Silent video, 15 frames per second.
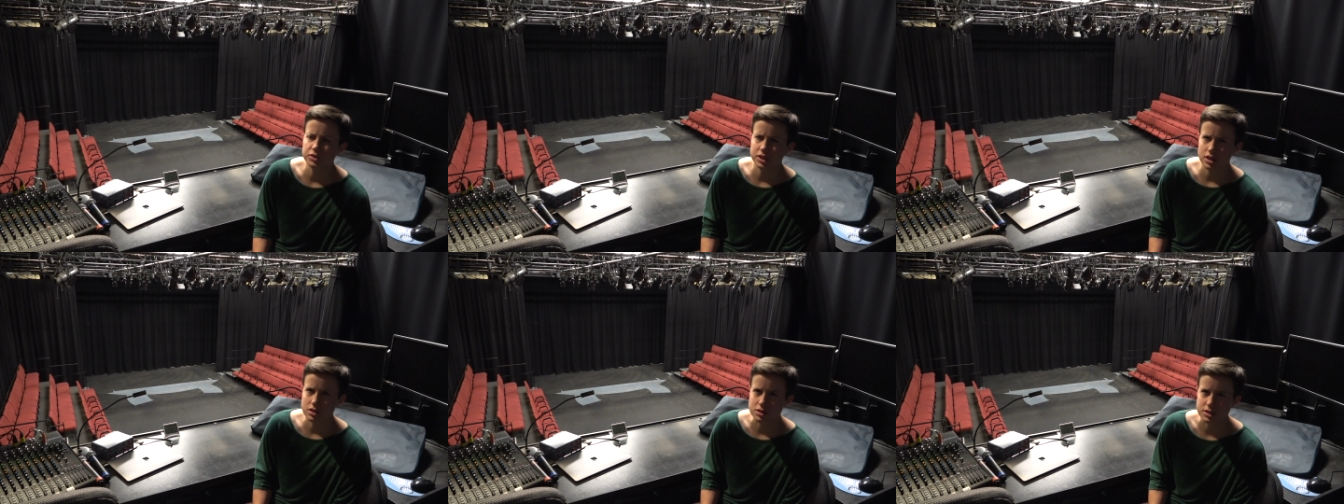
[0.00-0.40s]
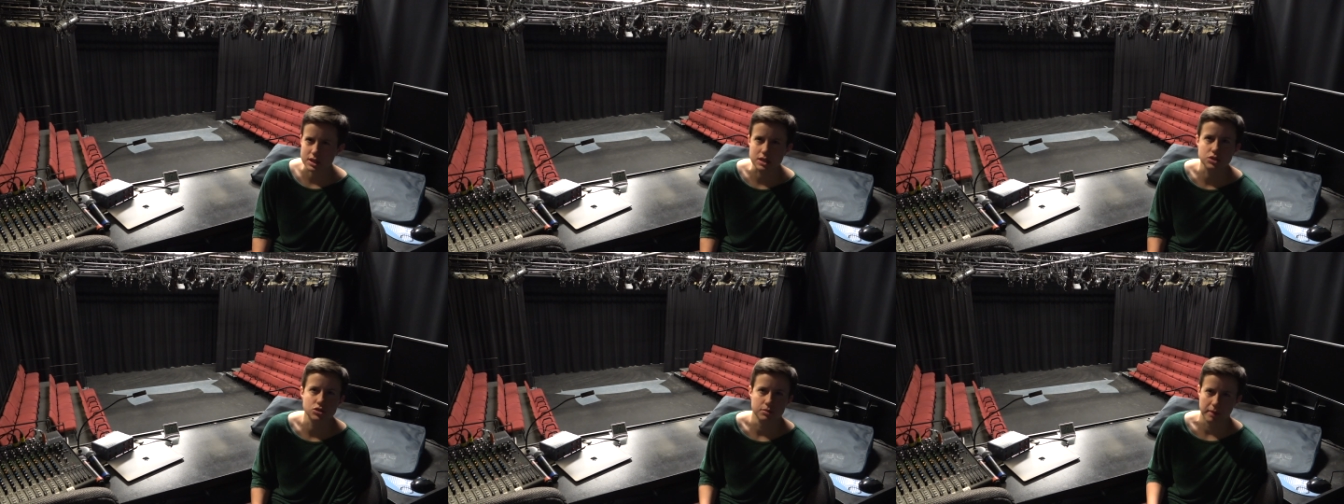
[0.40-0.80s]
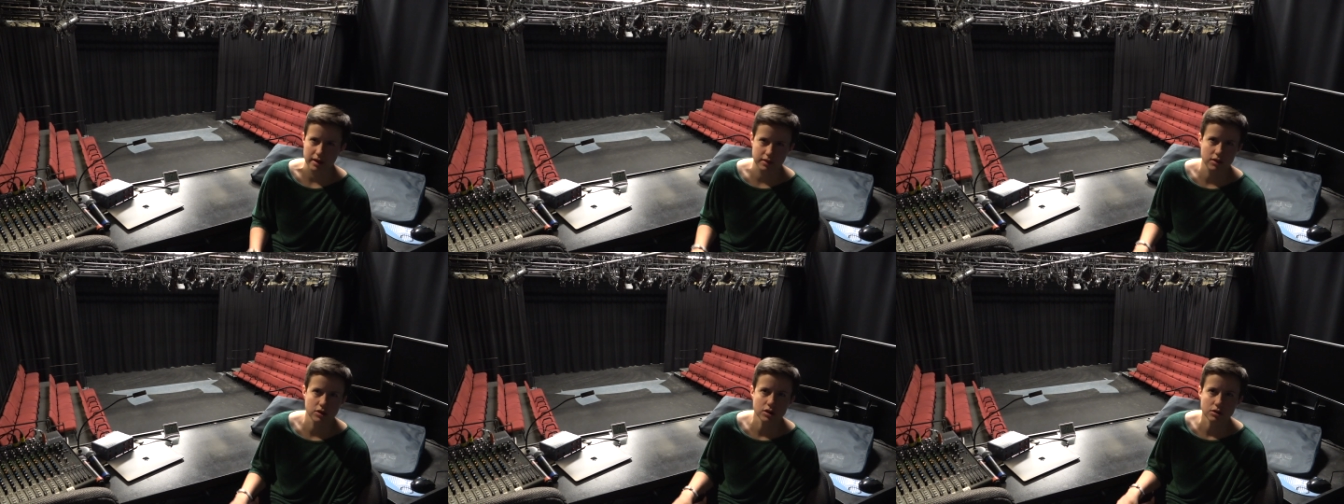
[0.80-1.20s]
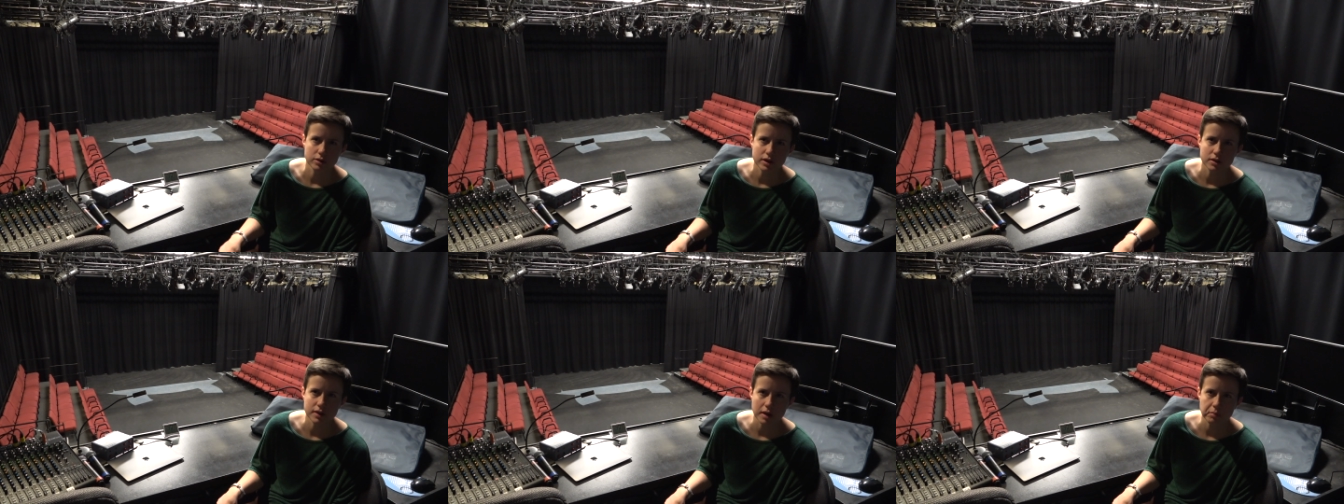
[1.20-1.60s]
years into my theater
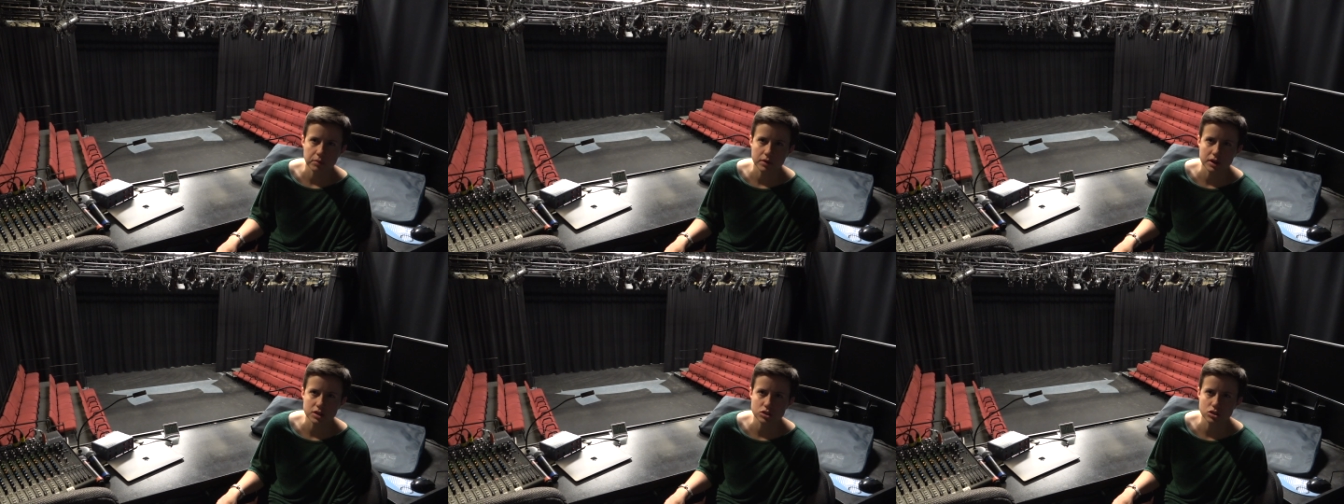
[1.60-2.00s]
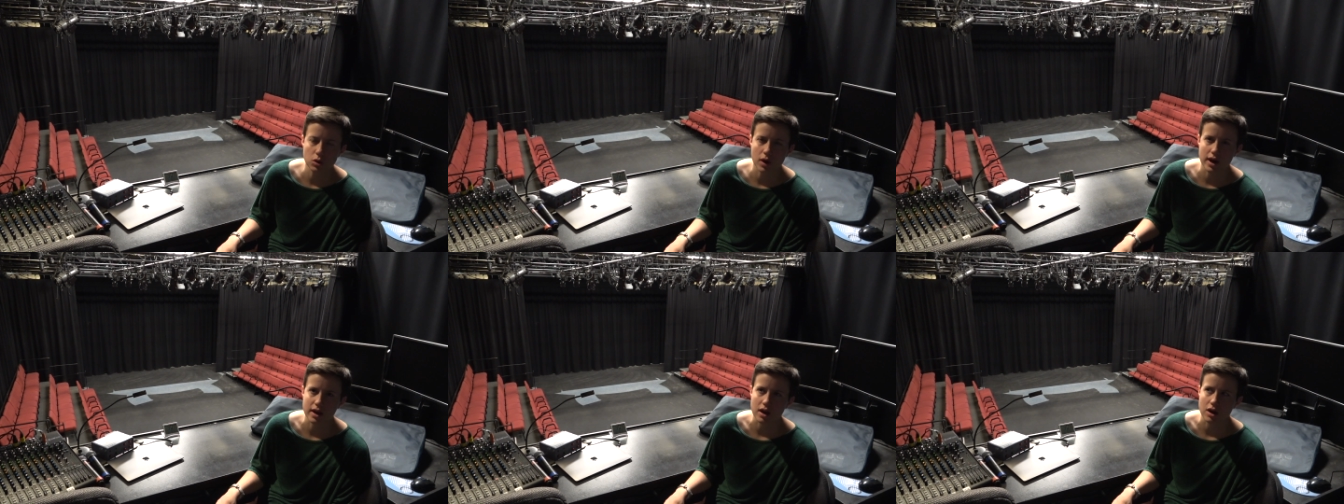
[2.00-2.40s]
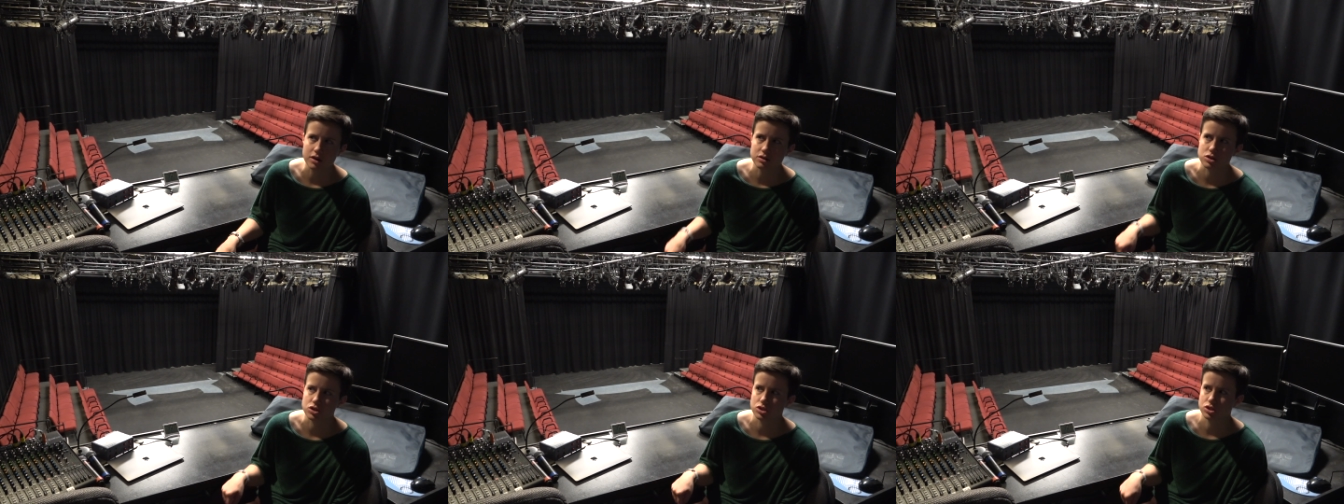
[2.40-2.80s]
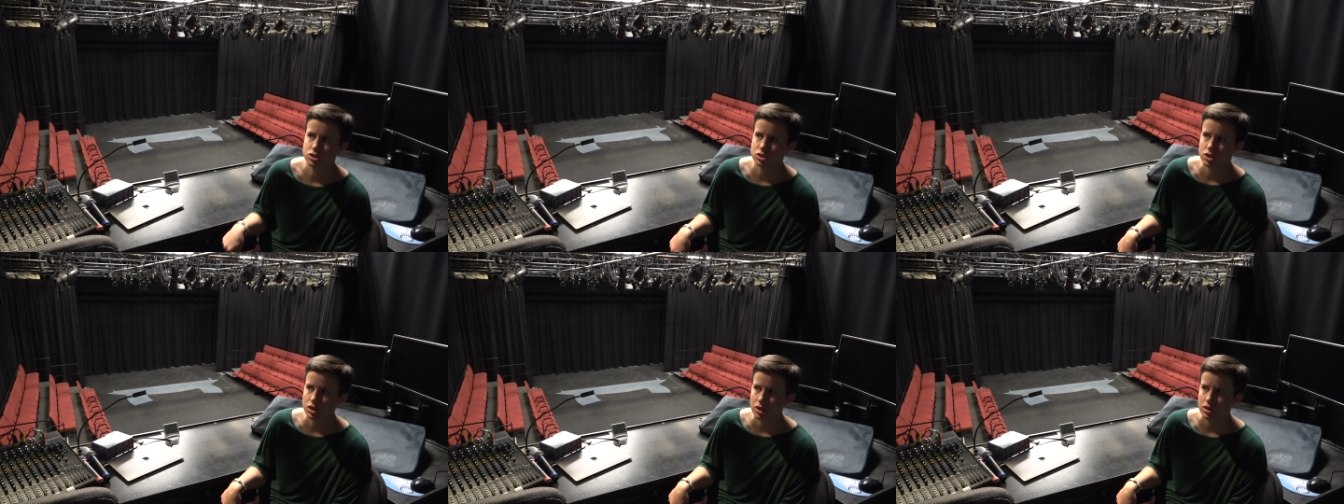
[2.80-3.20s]
career at that point, so I
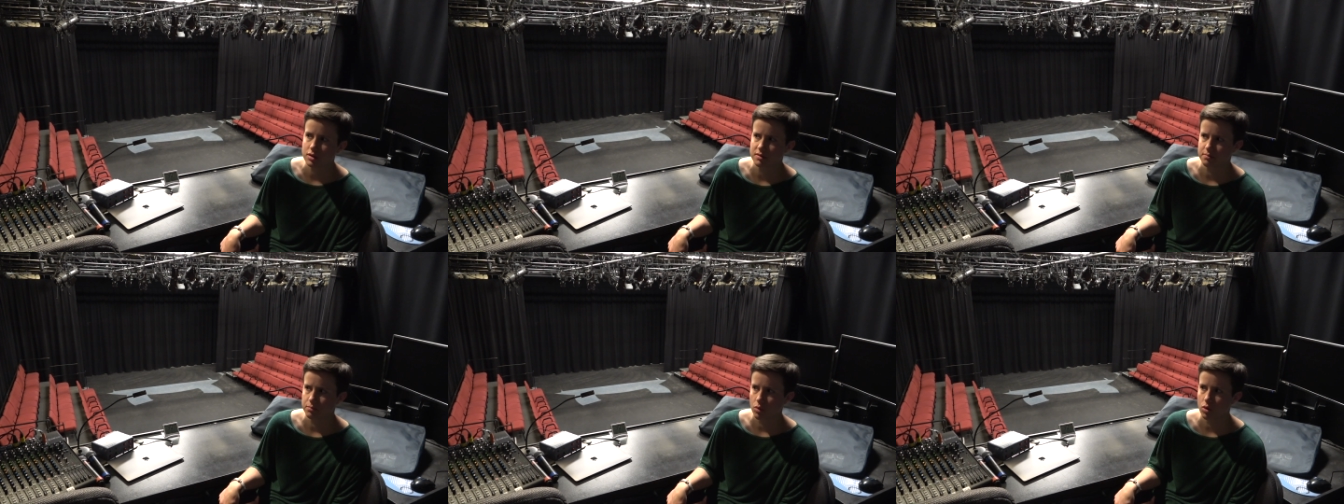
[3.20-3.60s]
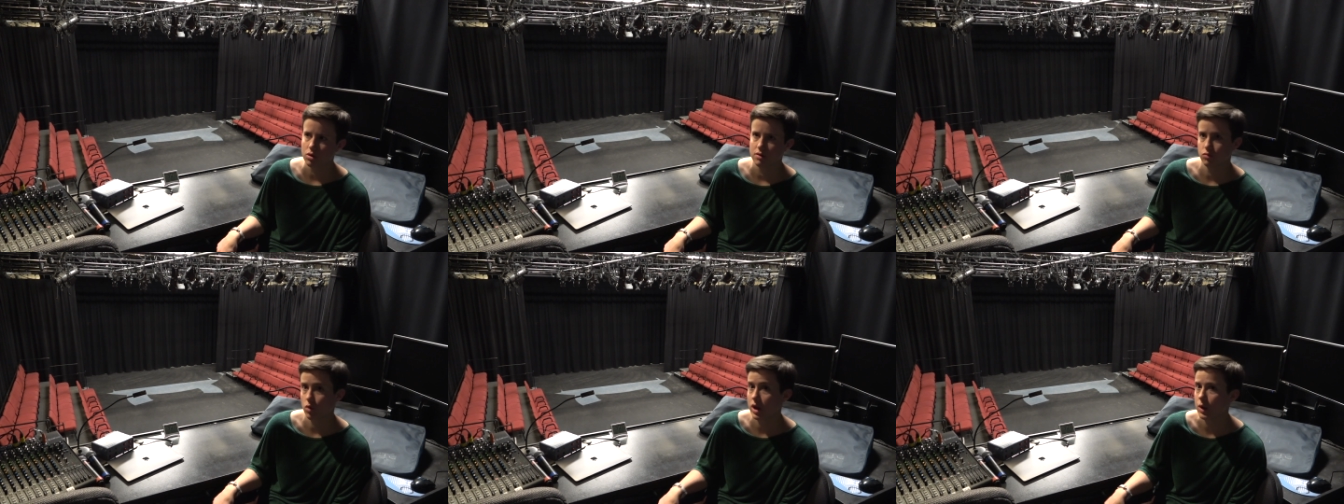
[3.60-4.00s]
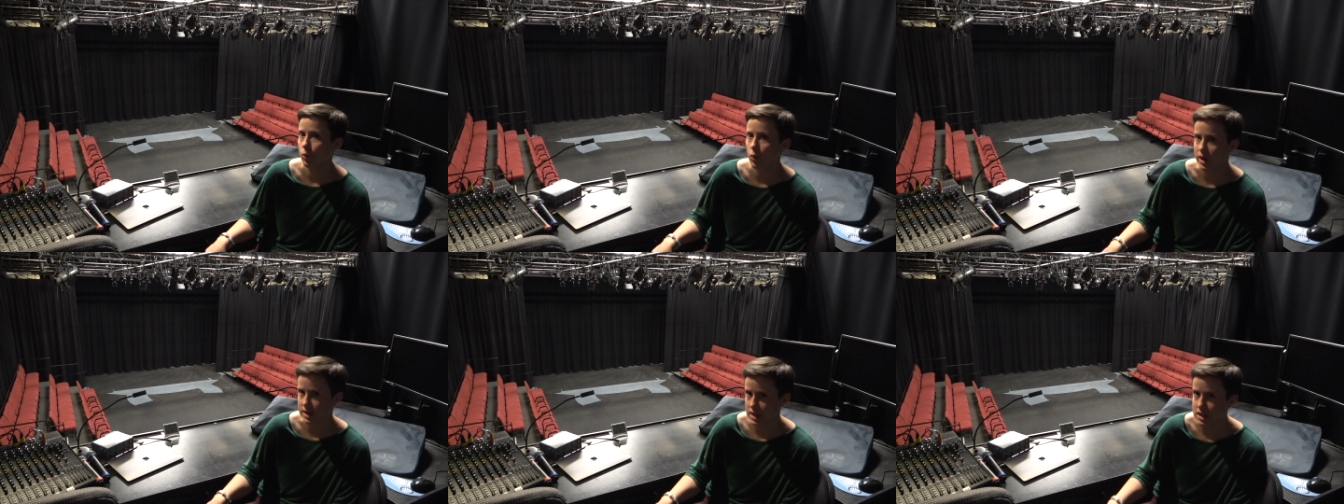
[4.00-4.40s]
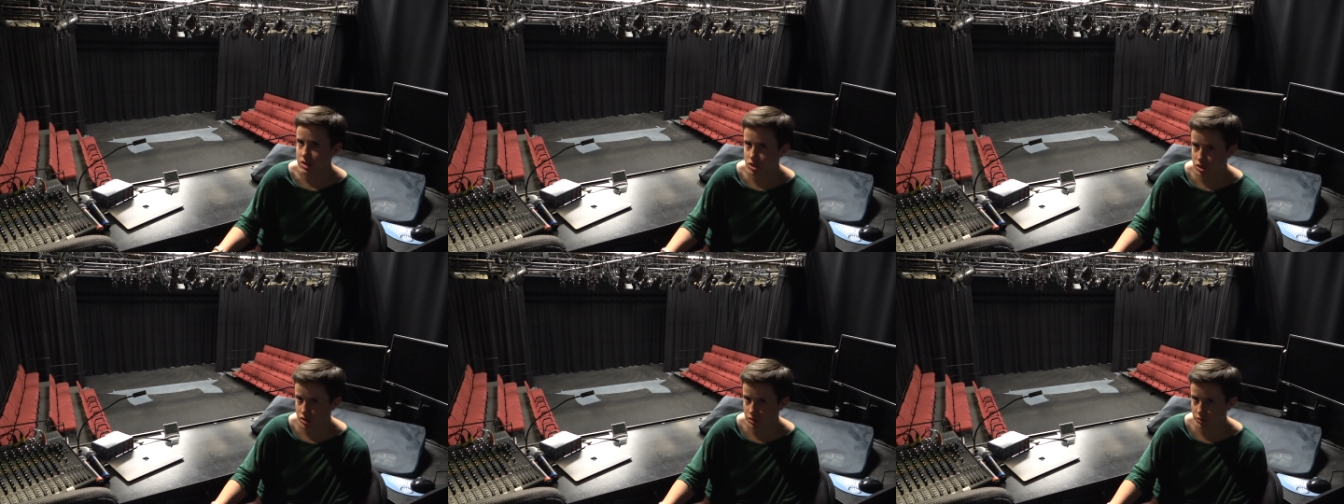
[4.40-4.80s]
understood more of what went
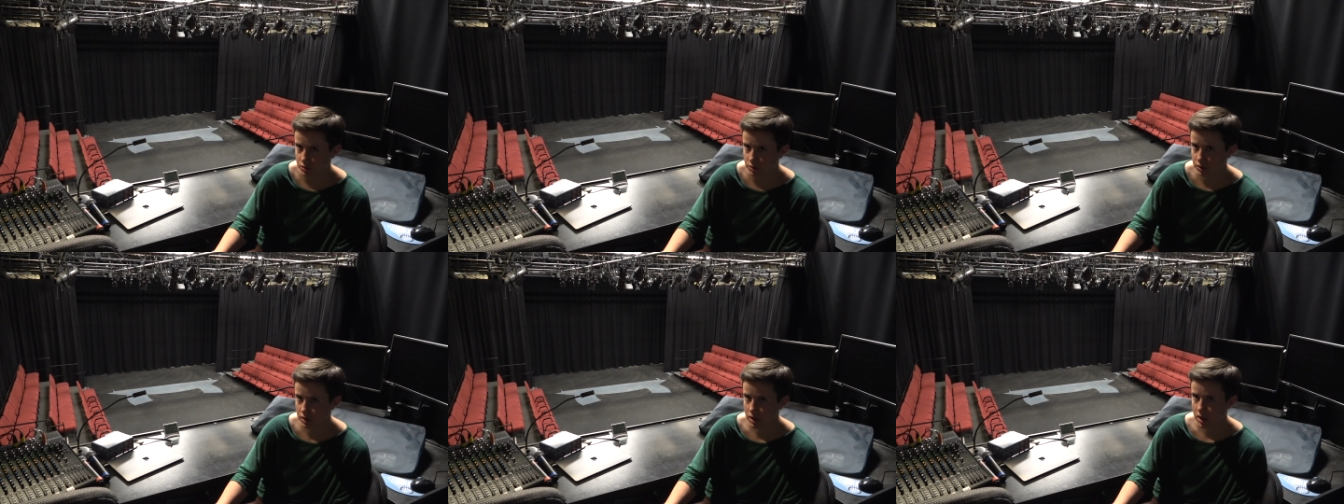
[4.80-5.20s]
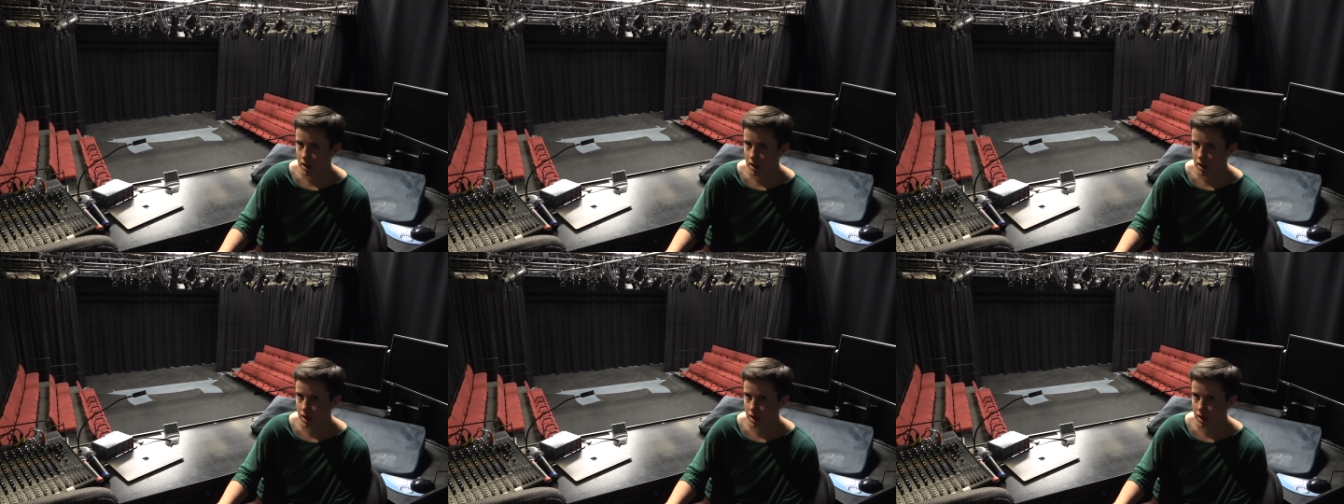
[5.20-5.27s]
into